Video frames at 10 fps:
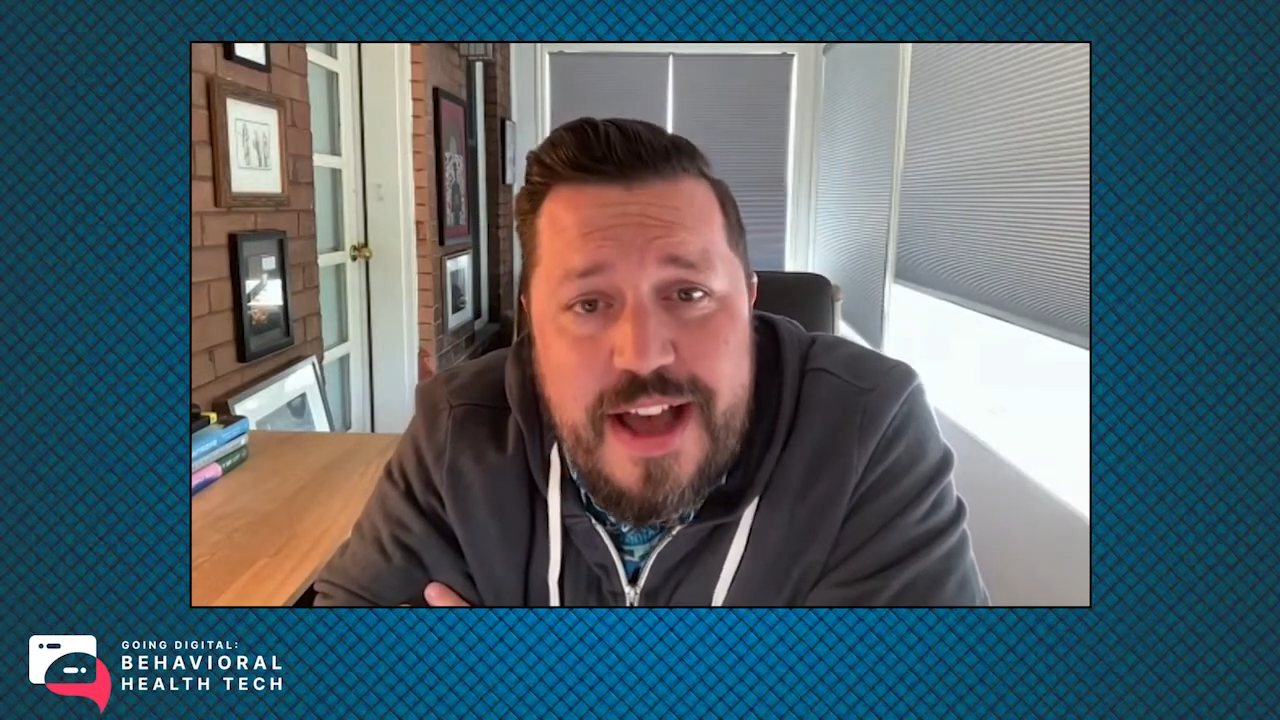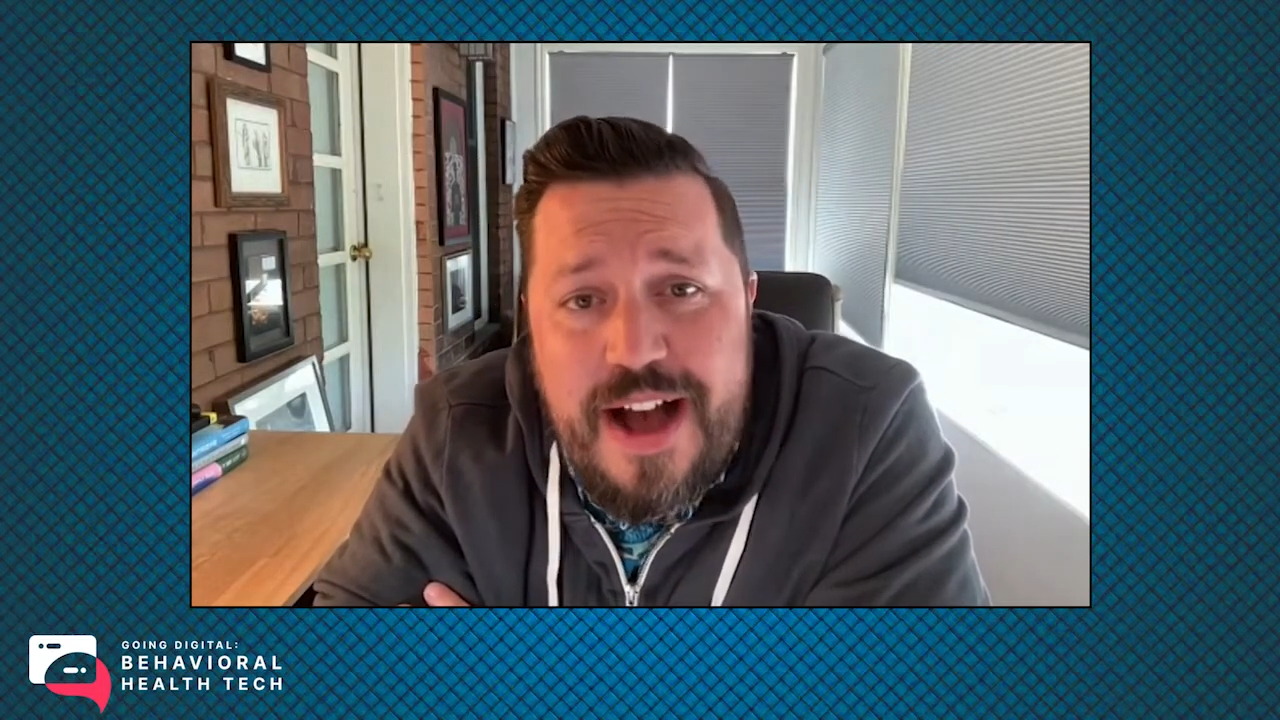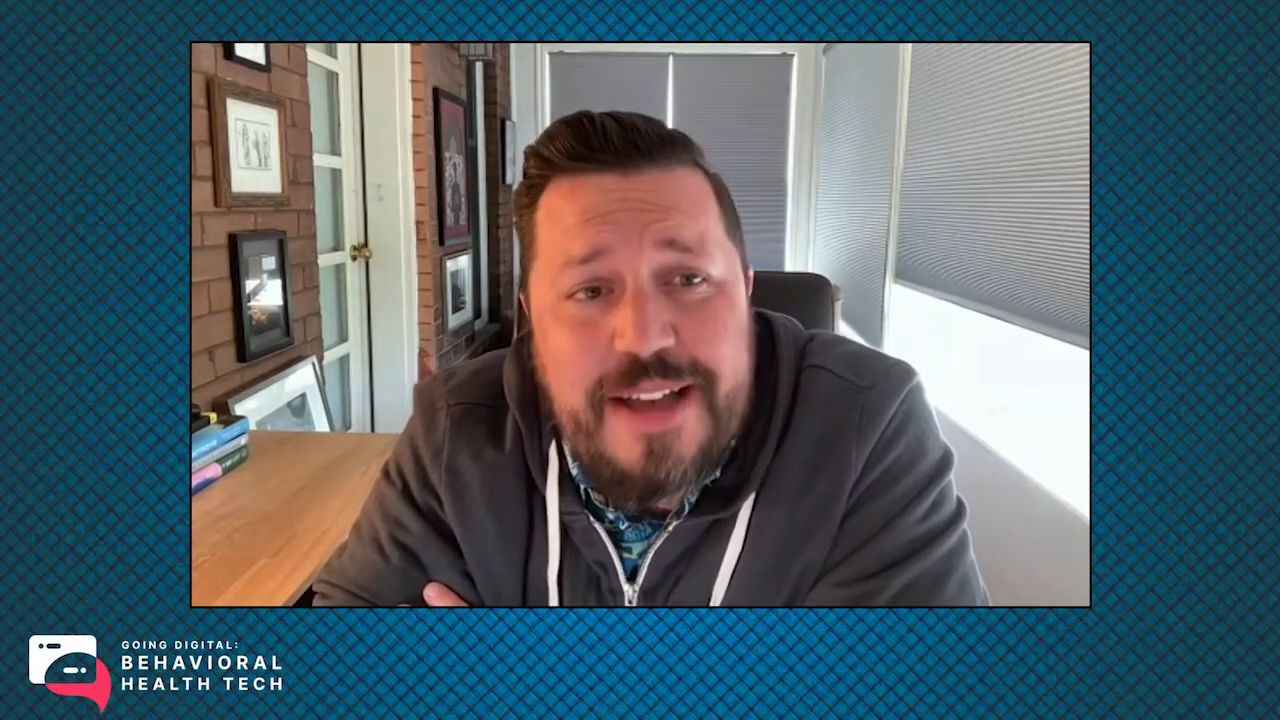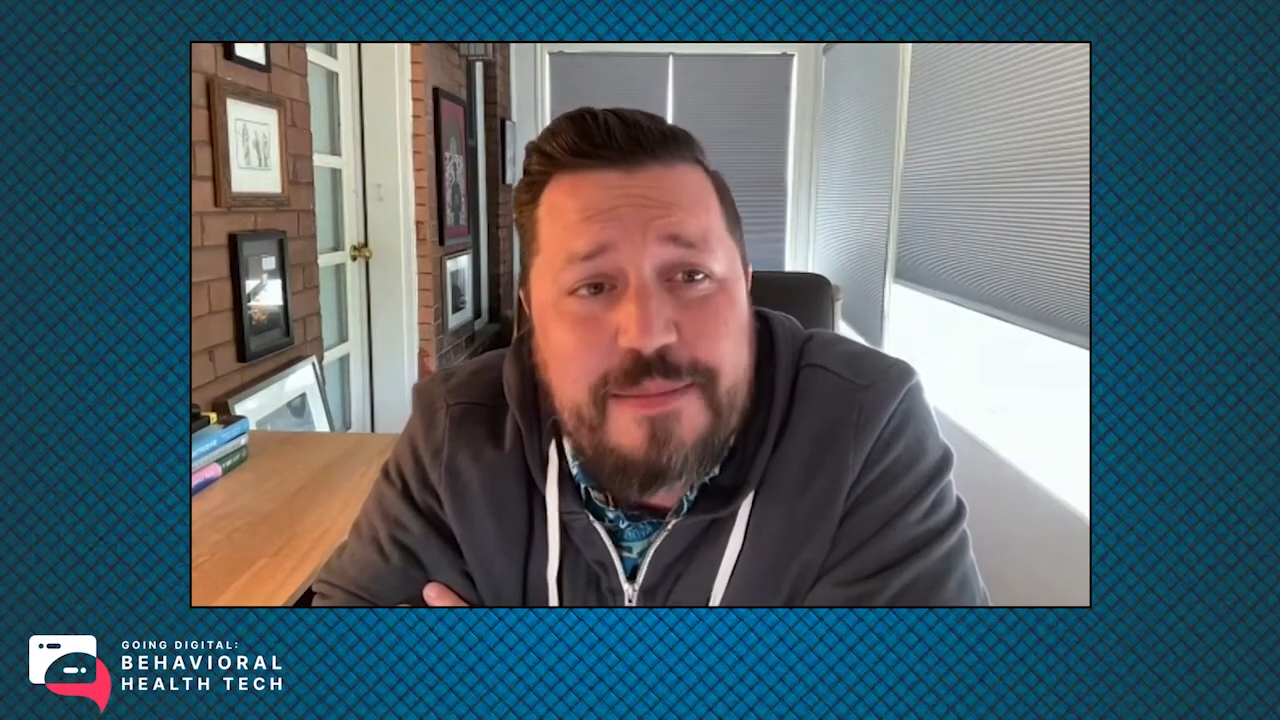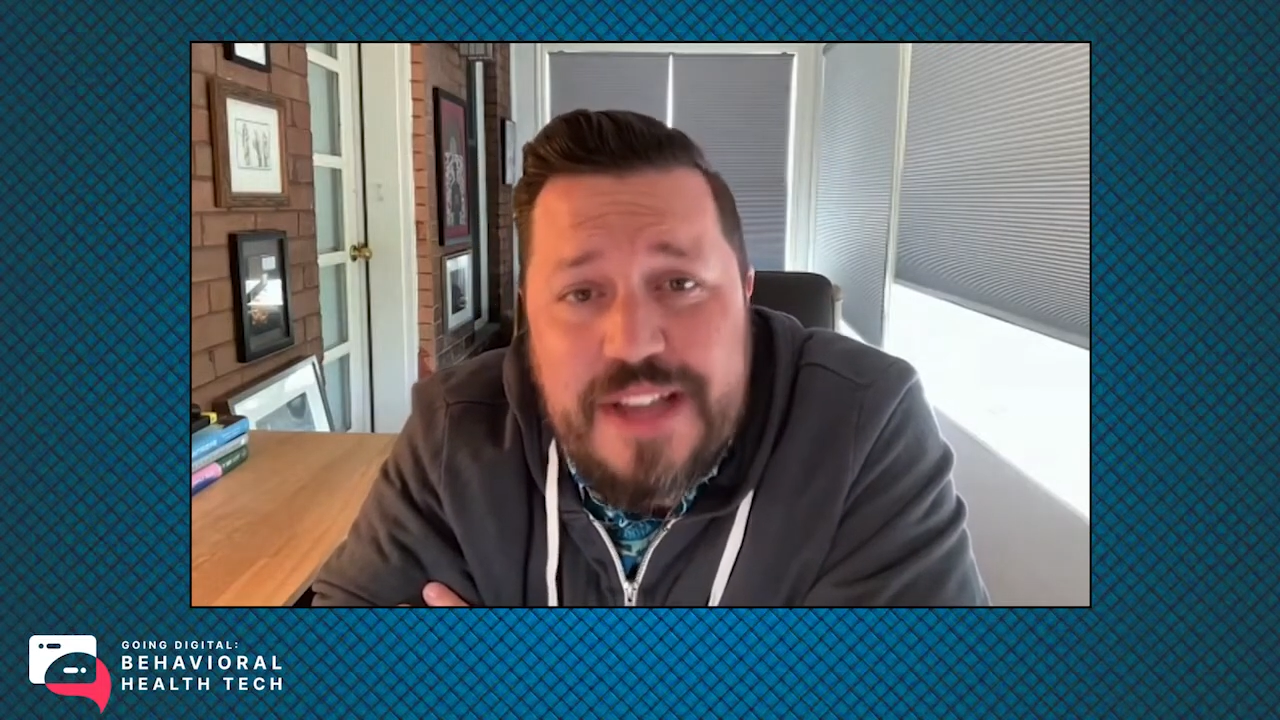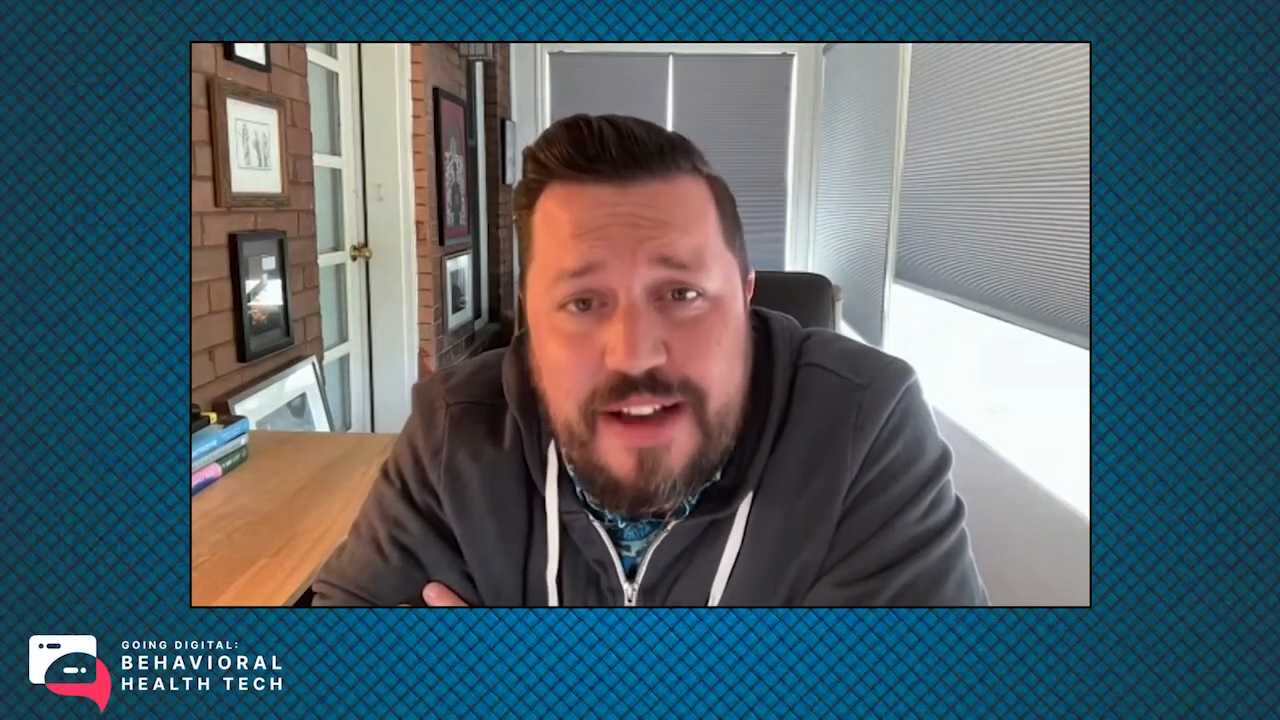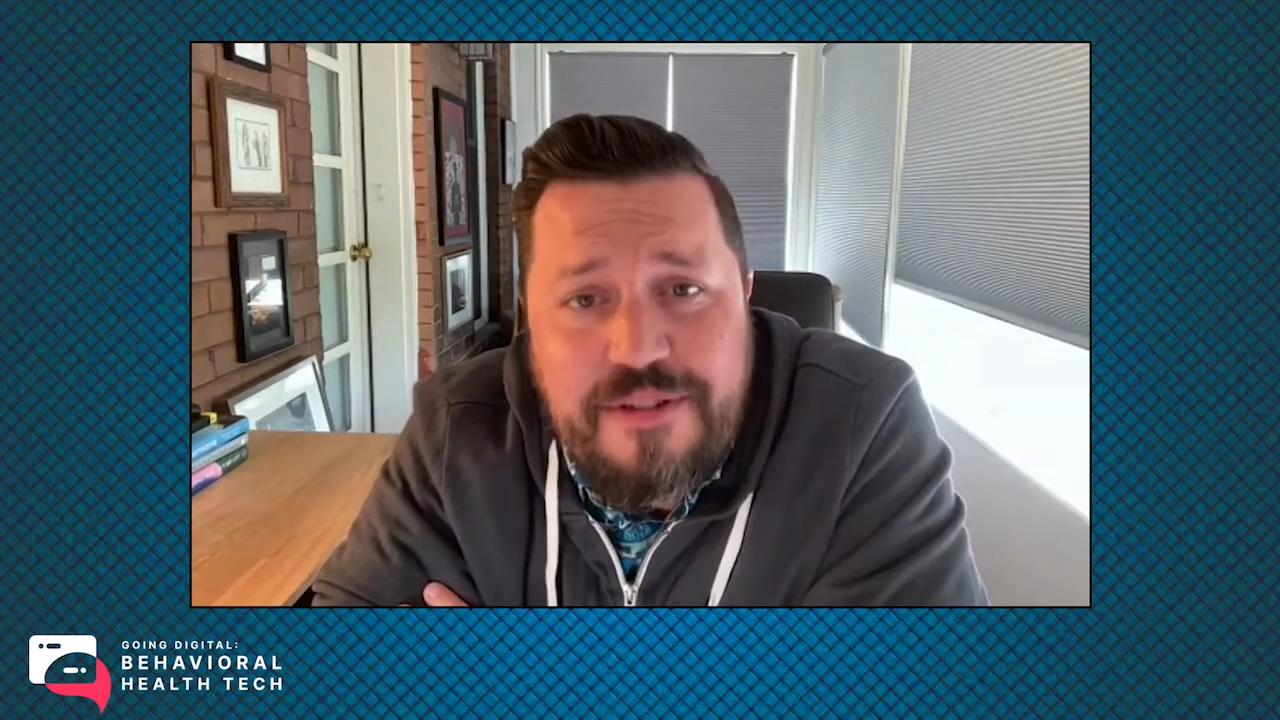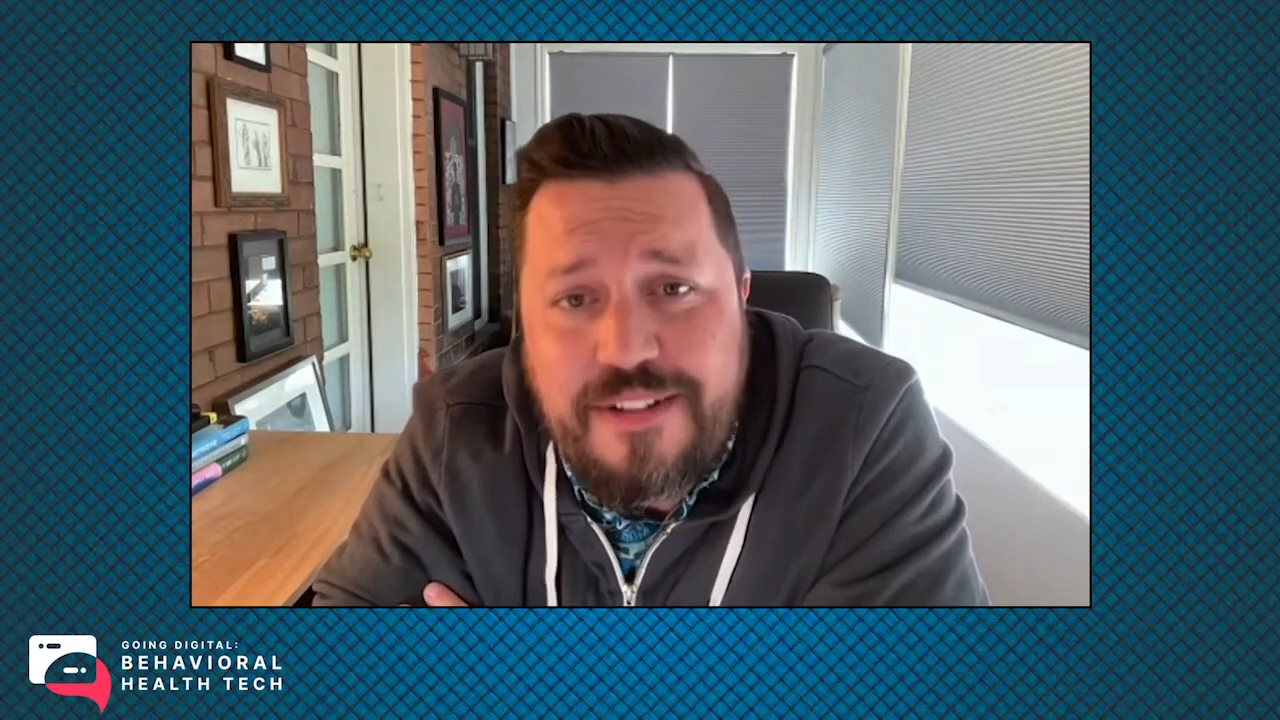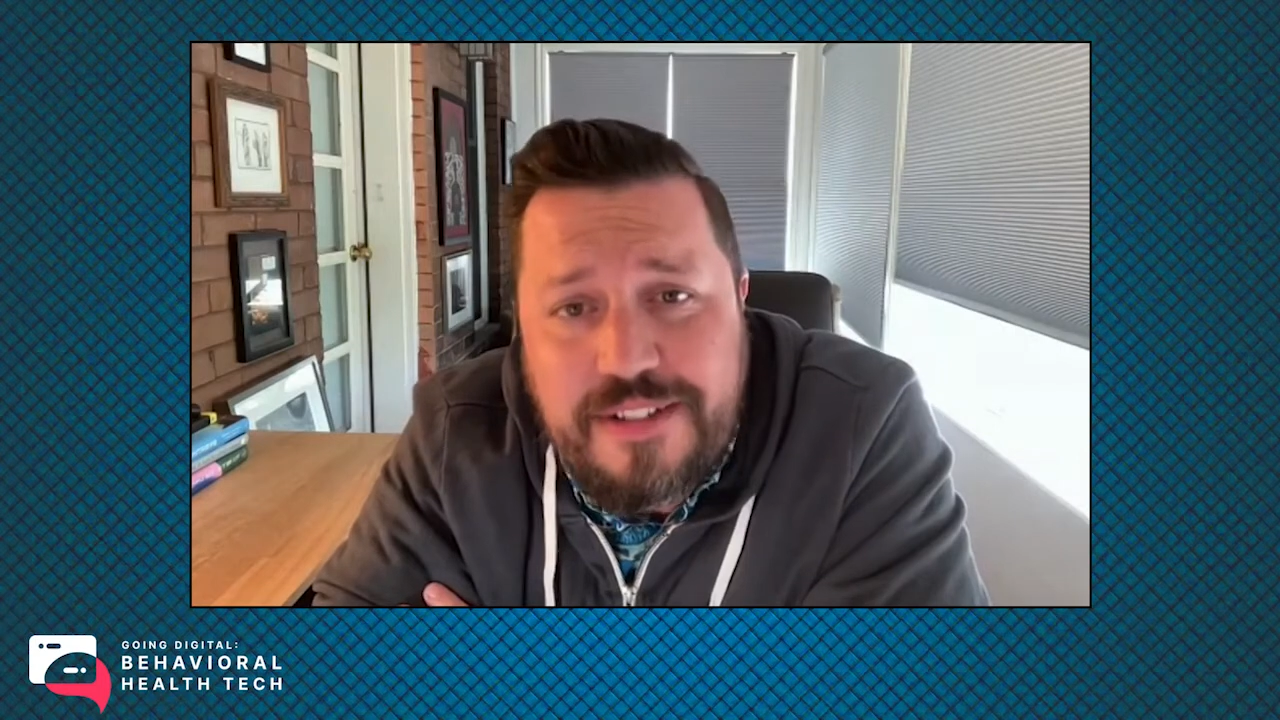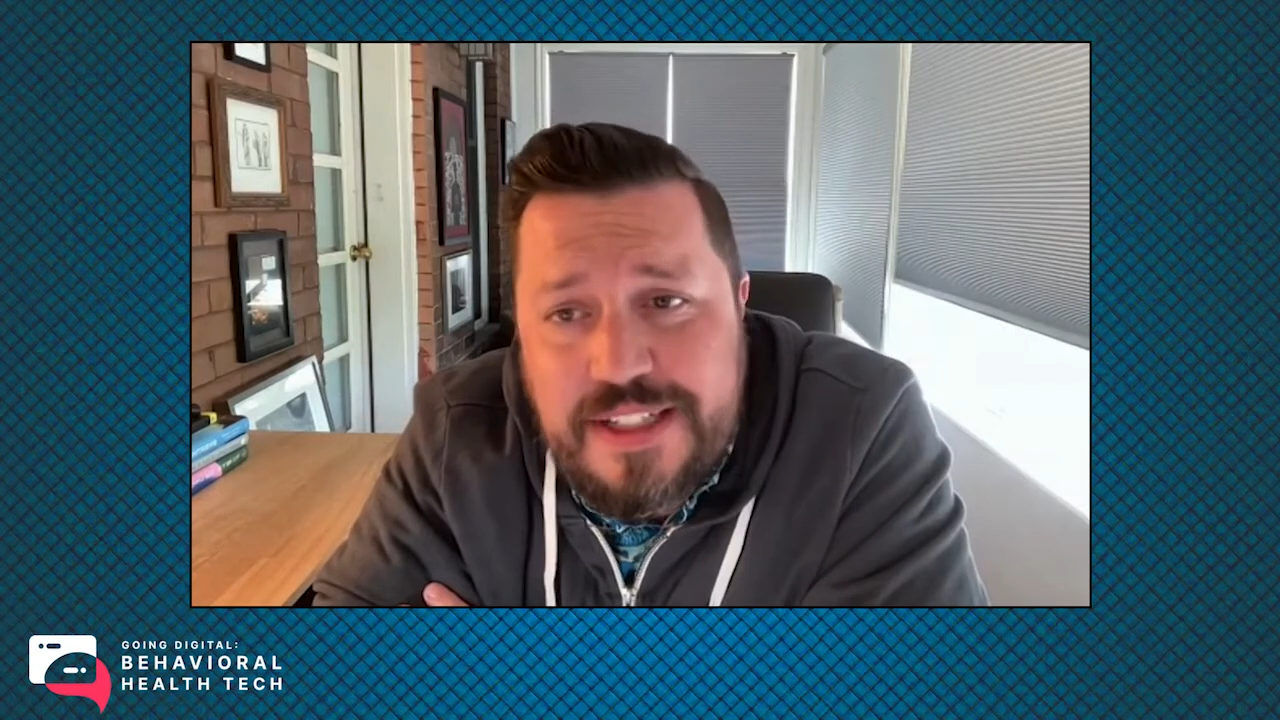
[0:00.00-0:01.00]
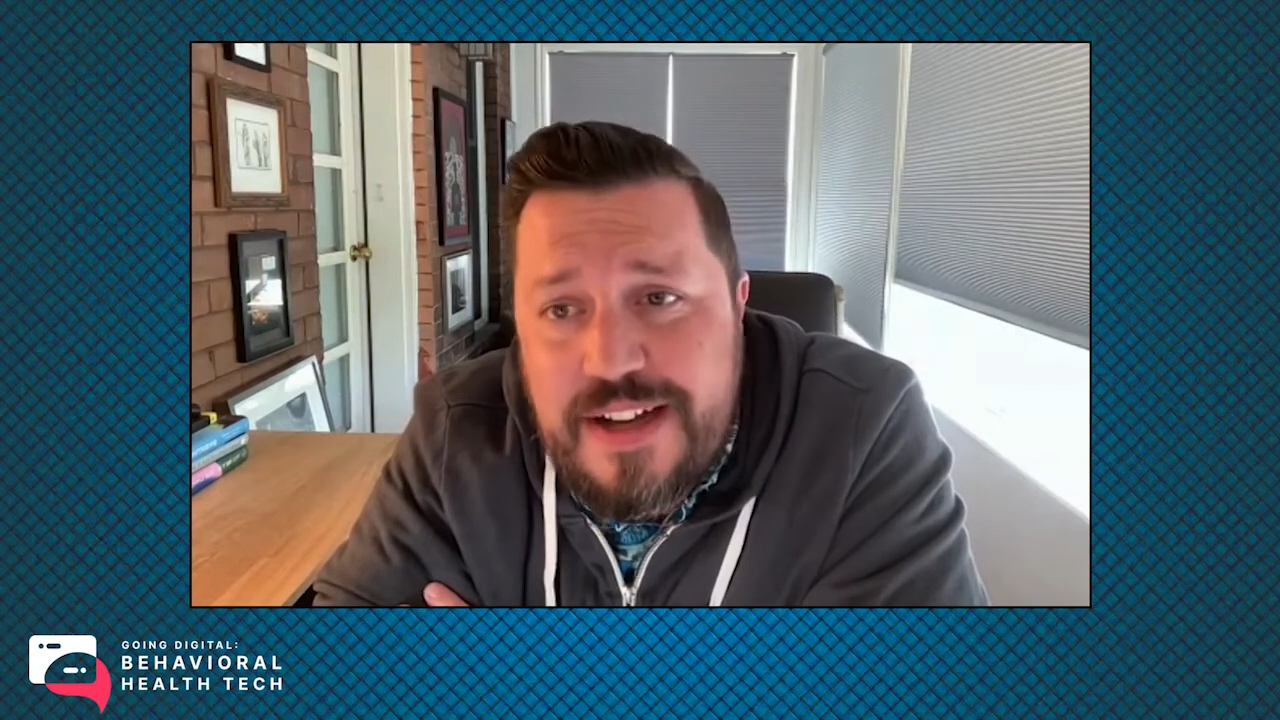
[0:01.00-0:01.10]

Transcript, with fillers: I am definitely